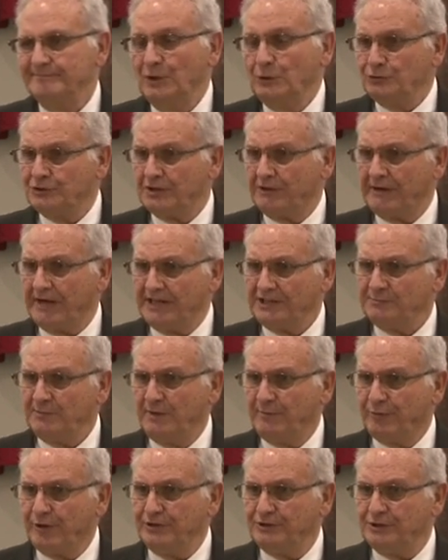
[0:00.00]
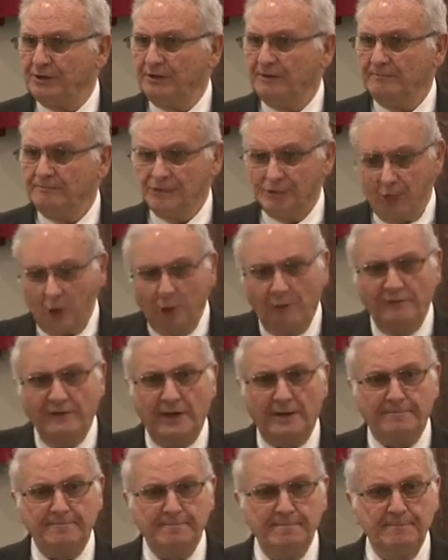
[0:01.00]
Who's their husband, preacher?
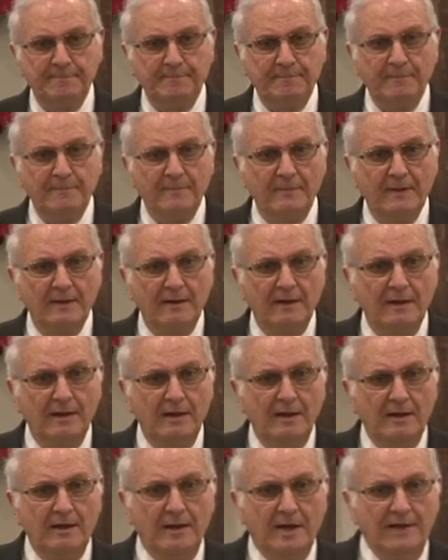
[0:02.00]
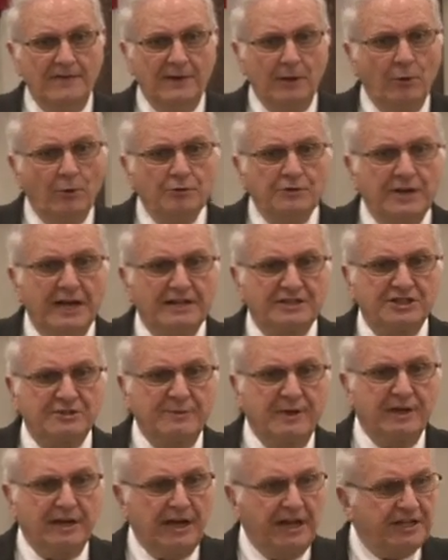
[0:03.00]
Jehovah. In the Old
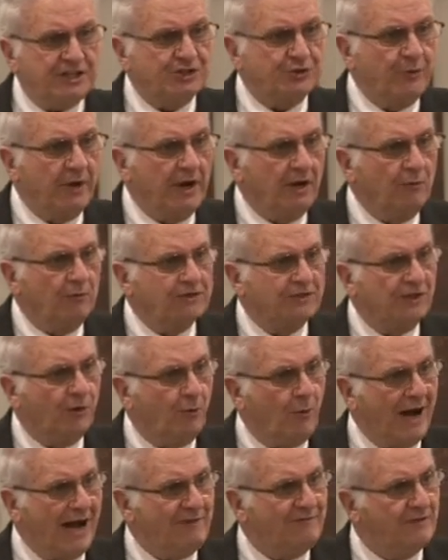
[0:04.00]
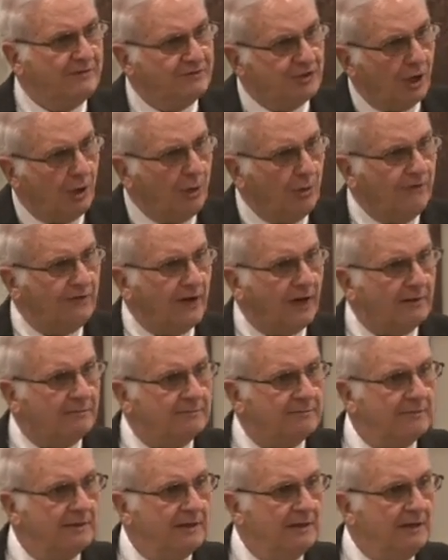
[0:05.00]
Testament, Israel was the wife of Jehovah.
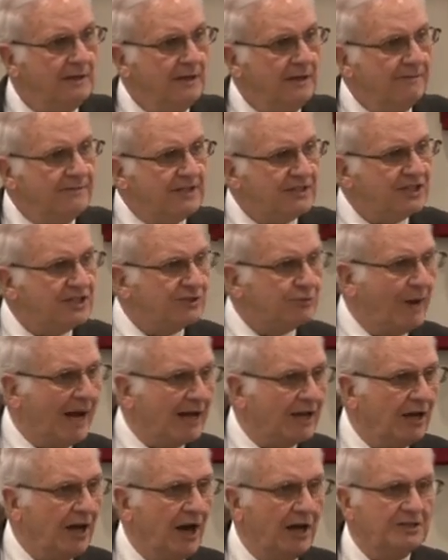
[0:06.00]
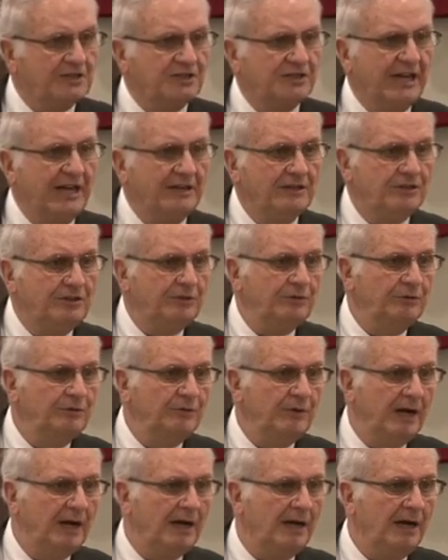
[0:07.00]
This is why God said
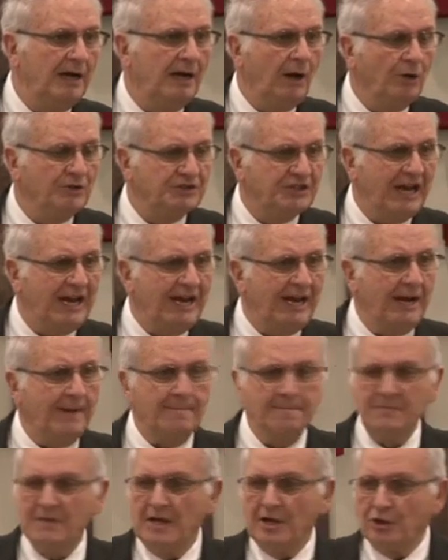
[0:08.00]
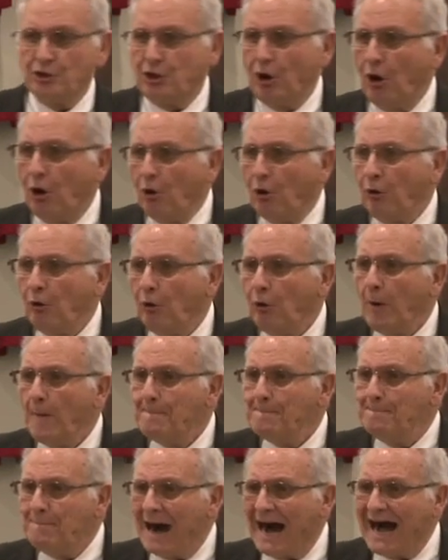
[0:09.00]
to uh, Hosea, Go
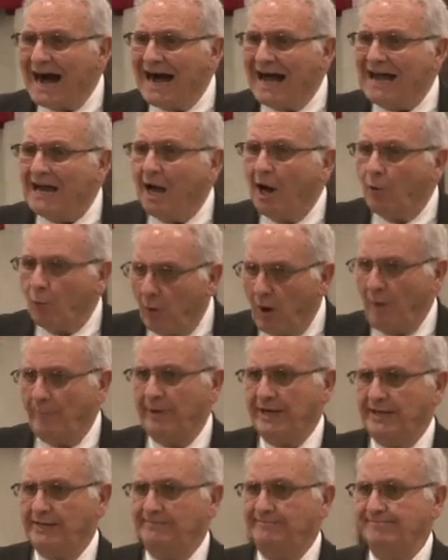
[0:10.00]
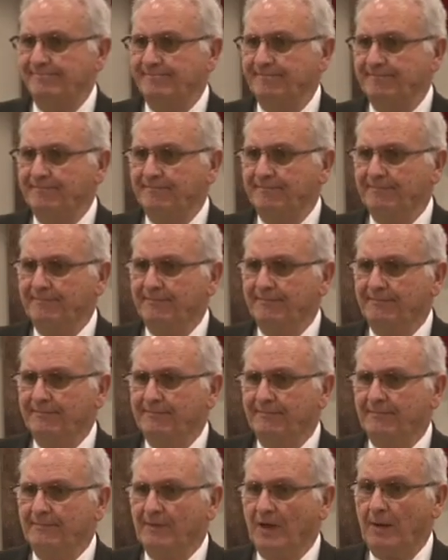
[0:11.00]
buy a woman,
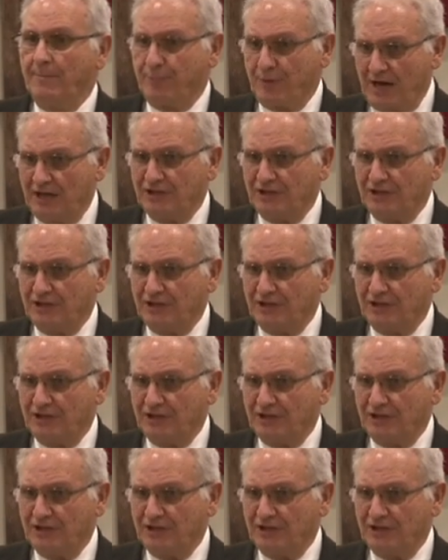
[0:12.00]
a